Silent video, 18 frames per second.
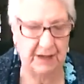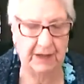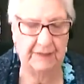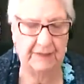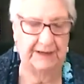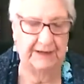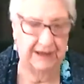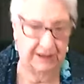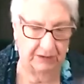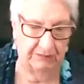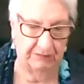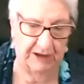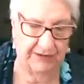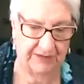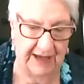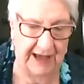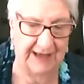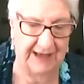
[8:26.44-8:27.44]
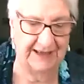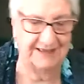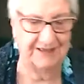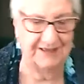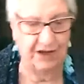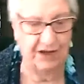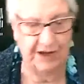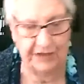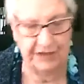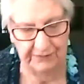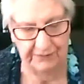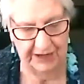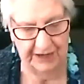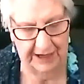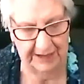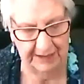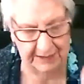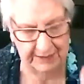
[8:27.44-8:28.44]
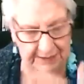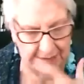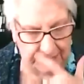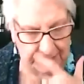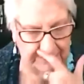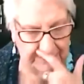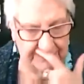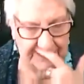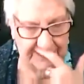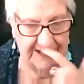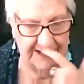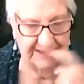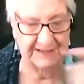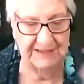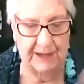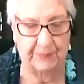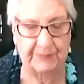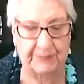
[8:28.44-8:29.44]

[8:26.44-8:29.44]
But anyway, that is kind of the next step.